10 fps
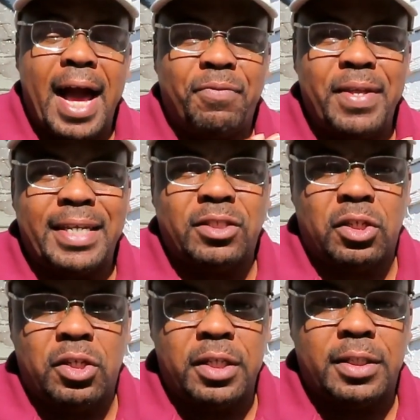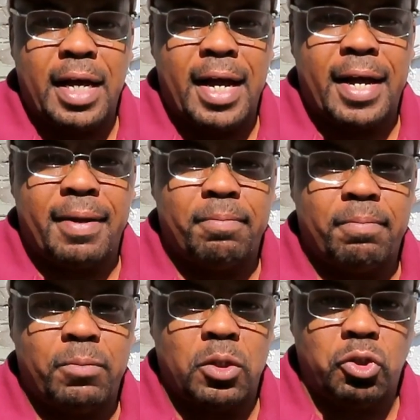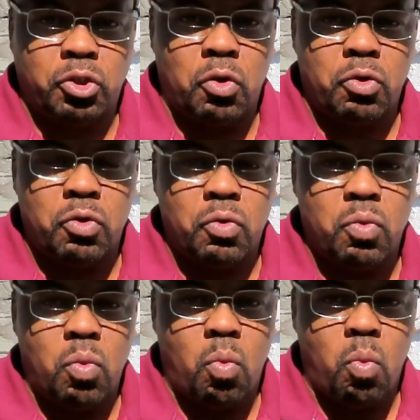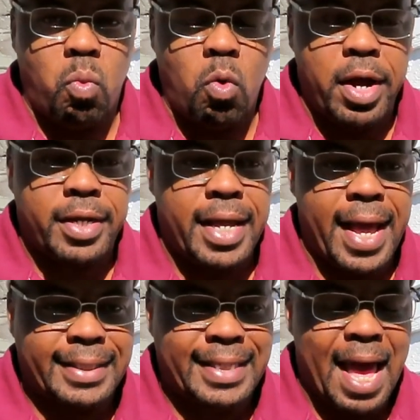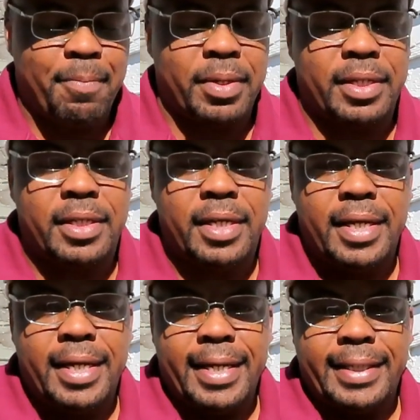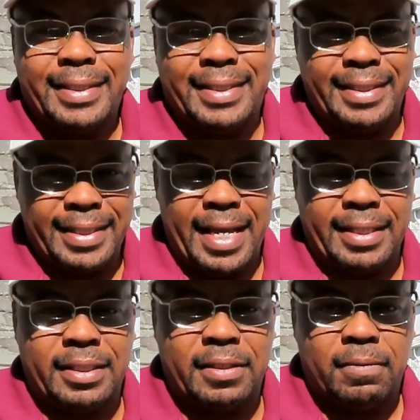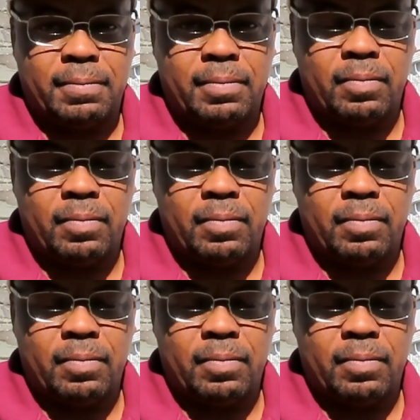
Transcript: I think it's a good time to show you what has happened since.